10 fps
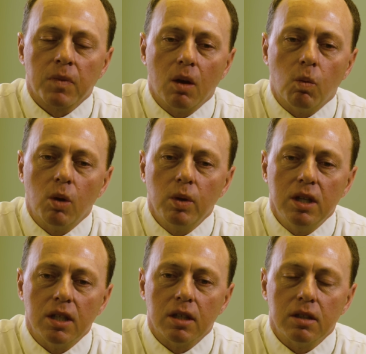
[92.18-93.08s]
what we
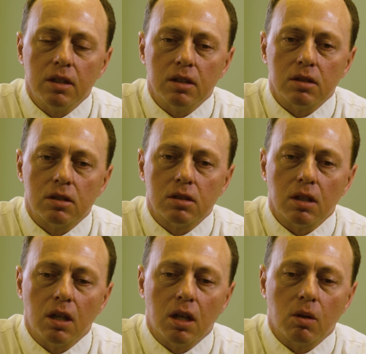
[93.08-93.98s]
did is
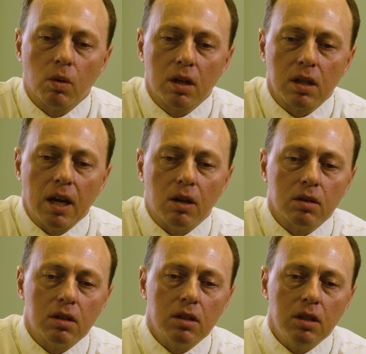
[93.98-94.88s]
worked
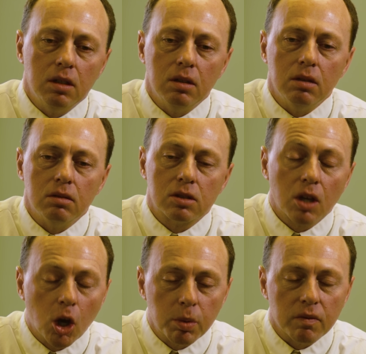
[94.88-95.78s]
out the
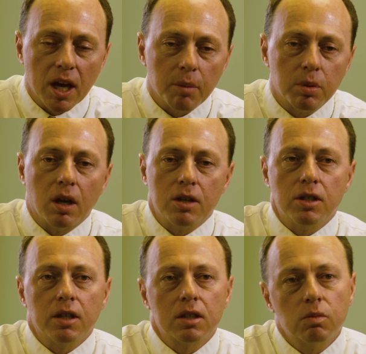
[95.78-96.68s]
scope of that
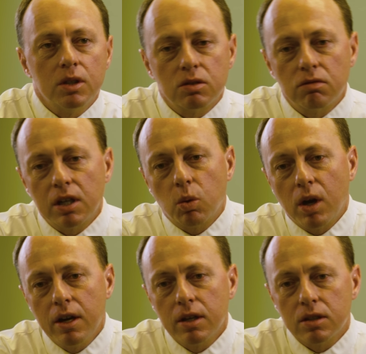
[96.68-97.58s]
project, which
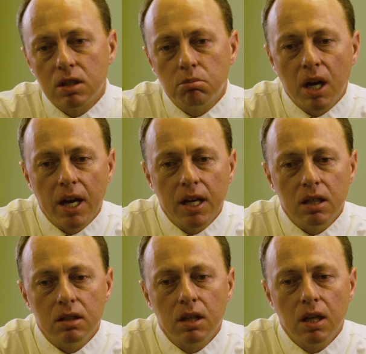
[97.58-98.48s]
required us to buy